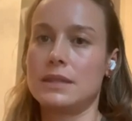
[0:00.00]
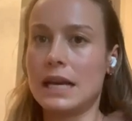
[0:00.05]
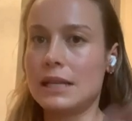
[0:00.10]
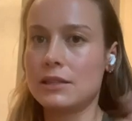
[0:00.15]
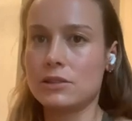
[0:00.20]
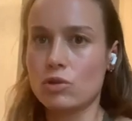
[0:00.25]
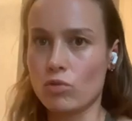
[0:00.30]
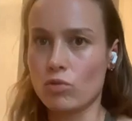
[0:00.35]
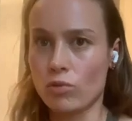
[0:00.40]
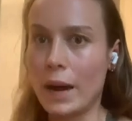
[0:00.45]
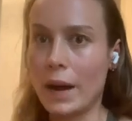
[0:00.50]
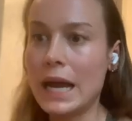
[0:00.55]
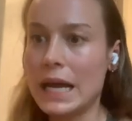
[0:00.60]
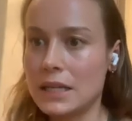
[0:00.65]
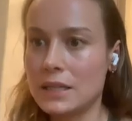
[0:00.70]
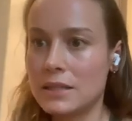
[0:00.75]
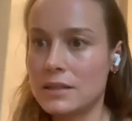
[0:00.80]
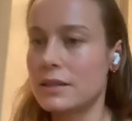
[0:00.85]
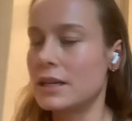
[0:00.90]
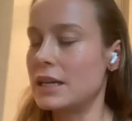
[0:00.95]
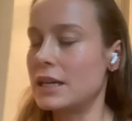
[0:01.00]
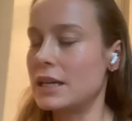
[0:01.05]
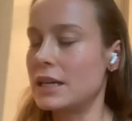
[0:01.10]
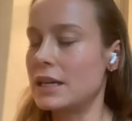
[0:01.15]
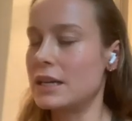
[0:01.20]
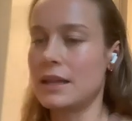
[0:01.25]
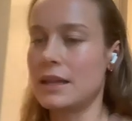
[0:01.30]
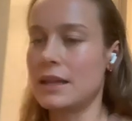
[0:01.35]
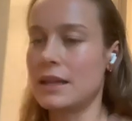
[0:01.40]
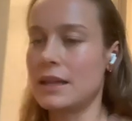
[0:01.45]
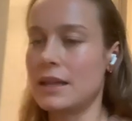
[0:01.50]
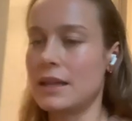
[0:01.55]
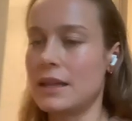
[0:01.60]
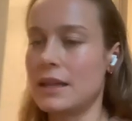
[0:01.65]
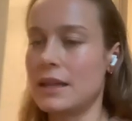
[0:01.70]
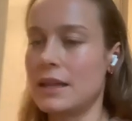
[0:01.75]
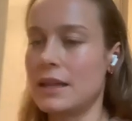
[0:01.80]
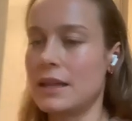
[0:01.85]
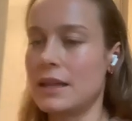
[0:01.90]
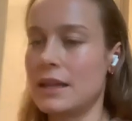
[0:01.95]
that's great. Like I was
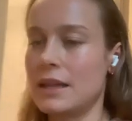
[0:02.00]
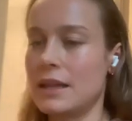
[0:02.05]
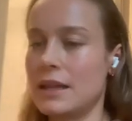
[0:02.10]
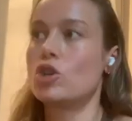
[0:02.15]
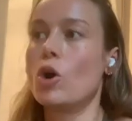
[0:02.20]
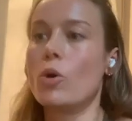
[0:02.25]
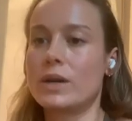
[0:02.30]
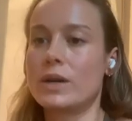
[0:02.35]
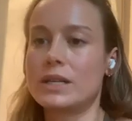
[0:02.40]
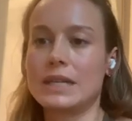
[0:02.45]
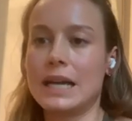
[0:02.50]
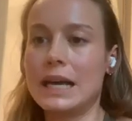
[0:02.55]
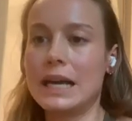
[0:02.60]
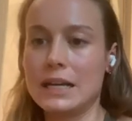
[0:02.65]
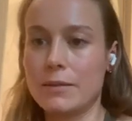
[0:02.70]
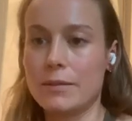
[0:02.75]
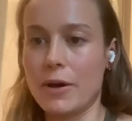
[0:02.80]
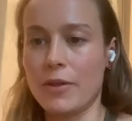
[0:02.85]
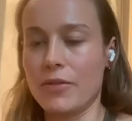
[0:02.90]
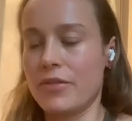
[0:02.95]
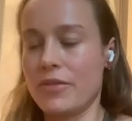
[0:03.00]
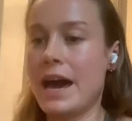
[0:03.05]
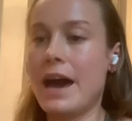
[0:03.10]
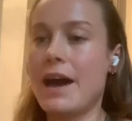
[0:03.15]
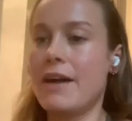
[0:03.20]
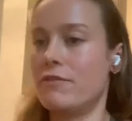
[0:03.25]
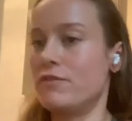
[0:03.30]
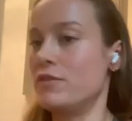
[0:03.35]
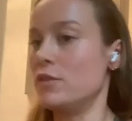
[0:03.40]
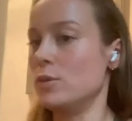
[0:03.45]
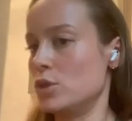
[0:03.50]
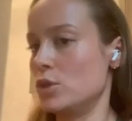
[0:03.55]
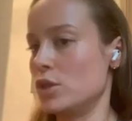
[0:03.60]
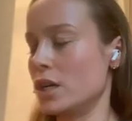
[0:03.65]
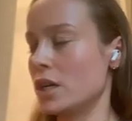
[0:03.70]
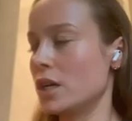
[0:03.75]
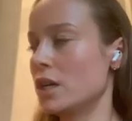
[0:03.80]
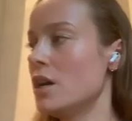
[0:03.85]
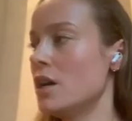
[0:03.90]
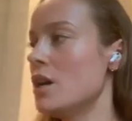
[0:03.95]
just so excited about that
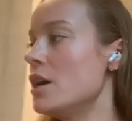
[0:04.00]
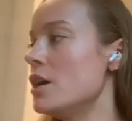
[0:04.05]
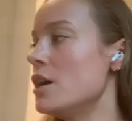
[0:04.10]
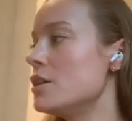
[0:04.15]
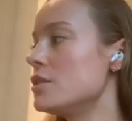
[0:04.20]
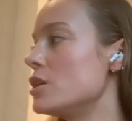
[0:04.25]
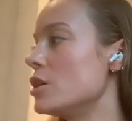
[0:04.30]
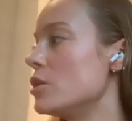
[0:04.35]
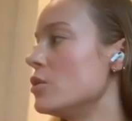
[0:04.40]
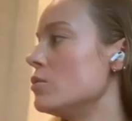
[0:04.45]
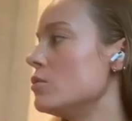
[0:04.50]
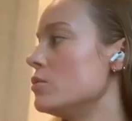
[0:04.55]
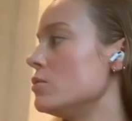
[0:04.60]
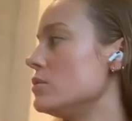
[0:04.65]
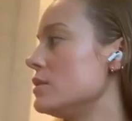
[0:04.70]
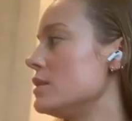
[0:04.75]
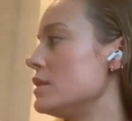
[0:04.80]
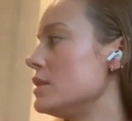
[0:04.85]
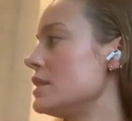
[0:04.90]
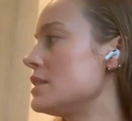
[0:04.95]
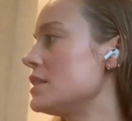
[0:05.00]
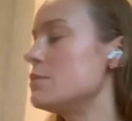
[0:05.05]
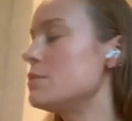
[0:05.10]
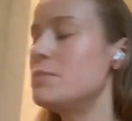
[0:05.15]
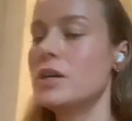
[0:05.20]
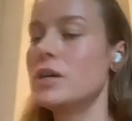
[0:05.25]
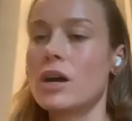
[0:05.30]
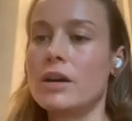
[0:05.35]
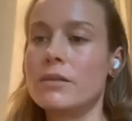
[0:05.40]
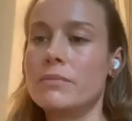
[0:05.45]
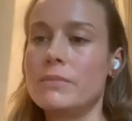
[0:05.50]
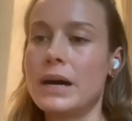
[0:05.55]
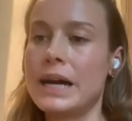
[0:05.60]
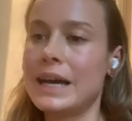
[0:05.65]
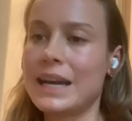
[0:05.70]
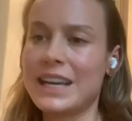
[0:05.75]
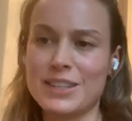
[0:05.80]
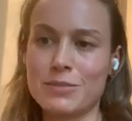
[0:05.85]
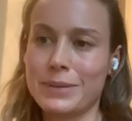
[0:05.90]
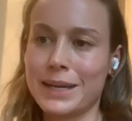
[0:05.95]
future. So this is beyond my
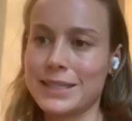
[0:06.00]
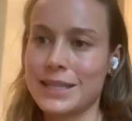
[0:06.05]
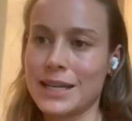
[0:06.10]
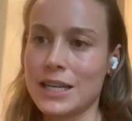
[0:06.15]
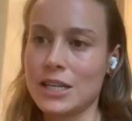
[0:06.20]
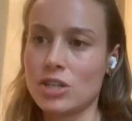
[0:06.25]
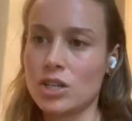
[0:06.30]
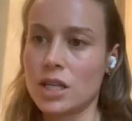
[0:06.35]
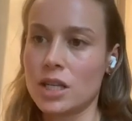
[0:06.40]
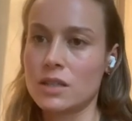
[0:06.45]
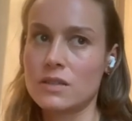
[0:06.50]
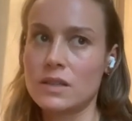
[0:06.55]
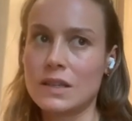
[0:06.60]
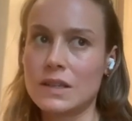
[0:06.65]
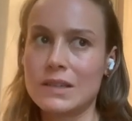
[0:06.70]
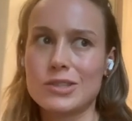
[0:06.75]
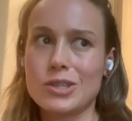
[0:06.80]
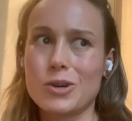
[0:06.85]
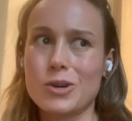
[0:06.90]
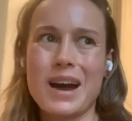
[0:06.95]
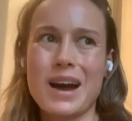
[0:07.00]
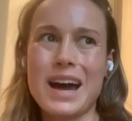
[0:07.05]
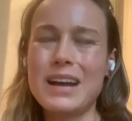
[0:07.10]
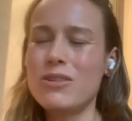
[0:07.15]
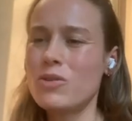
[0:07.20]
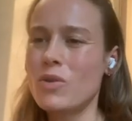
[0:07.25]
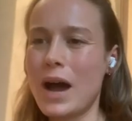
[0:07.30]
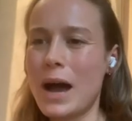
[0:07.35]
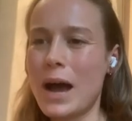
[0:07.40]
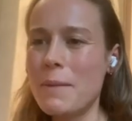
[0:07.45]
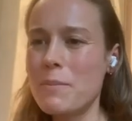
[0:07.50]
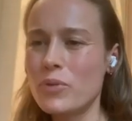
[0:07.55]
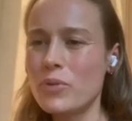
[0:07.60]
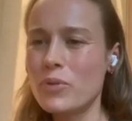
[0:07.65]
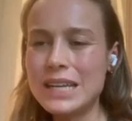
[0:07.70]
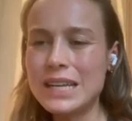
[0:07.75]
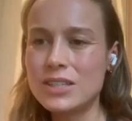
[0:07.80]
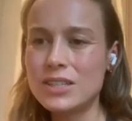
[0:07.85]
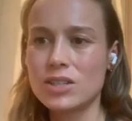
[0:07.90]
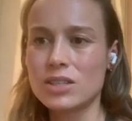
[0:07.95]
expectations. And so I don't know, I'm
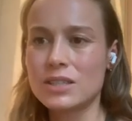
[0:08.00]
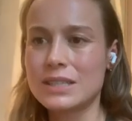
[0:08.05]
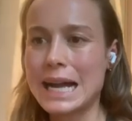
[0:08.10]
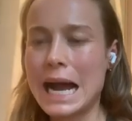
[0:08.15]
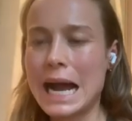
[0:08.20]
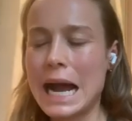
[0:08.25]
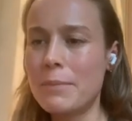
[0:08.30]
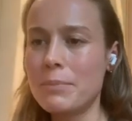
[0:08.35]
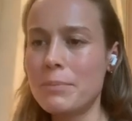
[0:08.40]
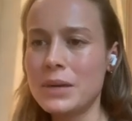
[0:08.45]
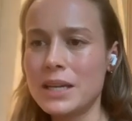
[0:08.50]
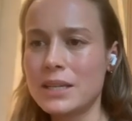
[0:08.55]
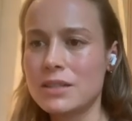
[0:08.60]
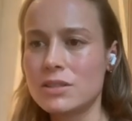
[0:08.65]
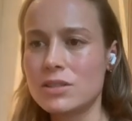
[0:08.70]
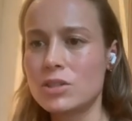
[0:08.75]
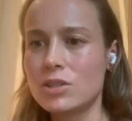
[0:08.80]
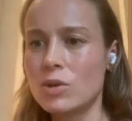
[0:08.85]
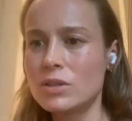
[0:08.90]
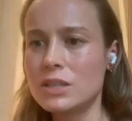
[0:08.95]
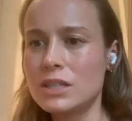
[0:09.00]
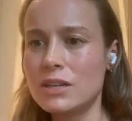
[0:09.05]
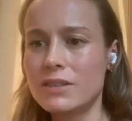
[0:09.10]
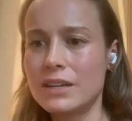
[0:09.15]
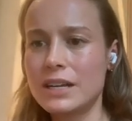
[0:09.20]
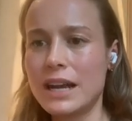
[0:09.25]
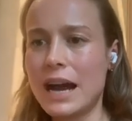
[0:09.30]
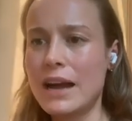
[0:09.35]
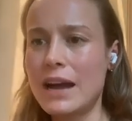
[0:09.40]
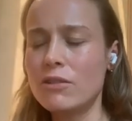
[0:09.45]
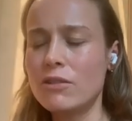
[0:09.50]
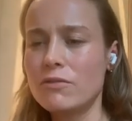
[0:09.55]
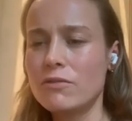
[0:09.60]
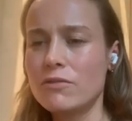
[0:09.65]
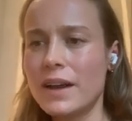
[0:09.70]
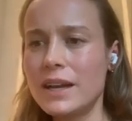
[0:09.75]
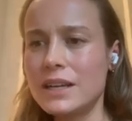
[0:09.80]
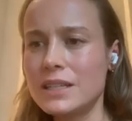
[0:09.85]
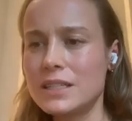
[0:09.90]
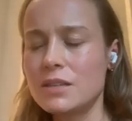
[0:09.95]
pretty just happy and stoked every day. I don't
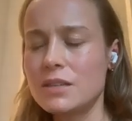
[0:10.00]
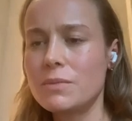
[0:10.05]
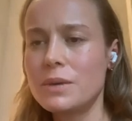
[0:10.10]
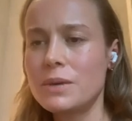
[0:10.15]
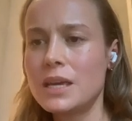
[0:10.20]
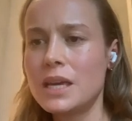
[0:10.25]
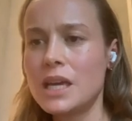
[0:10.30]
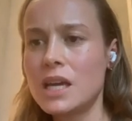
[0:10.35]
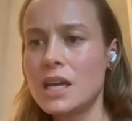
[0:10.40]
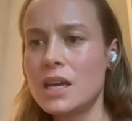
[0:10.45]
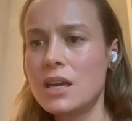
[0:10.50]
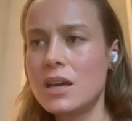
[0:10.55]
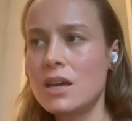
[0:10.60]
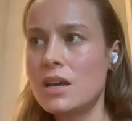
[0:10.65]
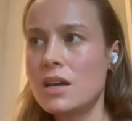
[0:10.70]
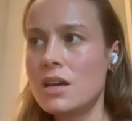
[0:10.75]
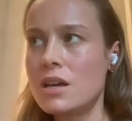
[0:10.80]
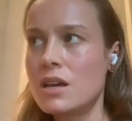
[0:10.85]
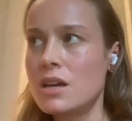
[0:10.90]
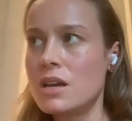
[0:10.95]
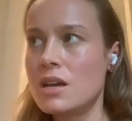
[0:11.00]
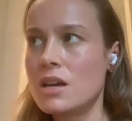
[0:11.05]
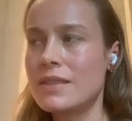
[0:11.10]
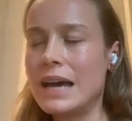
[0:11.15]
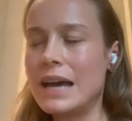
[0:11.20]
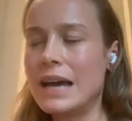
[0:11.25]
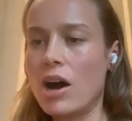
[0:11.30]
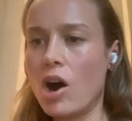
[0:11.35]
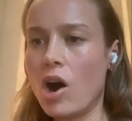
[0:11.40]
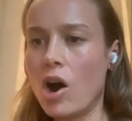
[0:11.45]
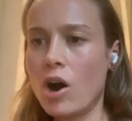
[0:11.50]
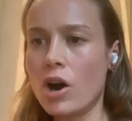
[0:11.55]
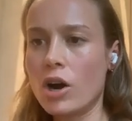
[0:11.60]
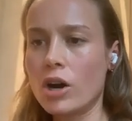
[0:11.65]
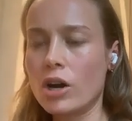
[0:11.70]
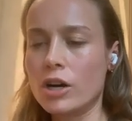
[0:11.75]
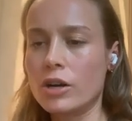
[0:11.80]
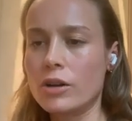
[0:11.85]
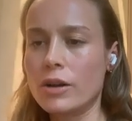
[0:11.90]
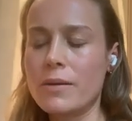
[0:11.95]
find it to be that
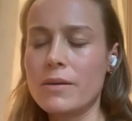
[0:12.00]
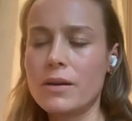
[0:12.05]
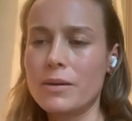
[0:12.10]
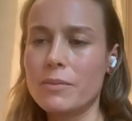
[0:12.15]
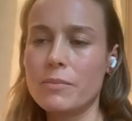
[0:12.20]
hard.